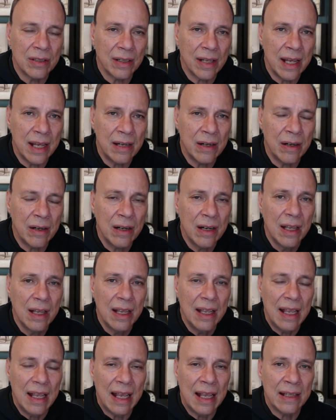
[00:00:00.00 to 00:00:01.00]
later,
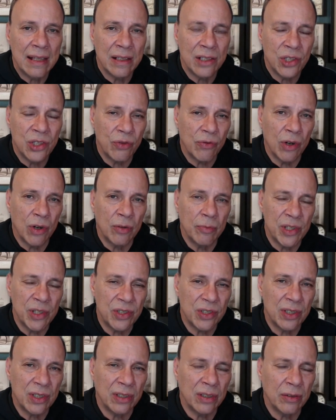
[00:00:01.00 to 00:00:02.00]
and the Jerome is
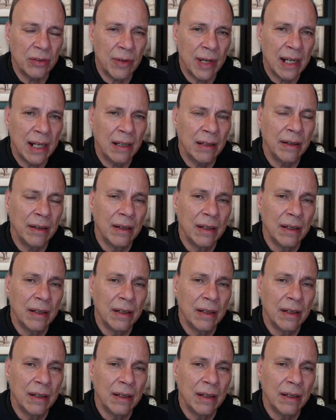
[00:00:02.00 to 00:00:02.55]
still around.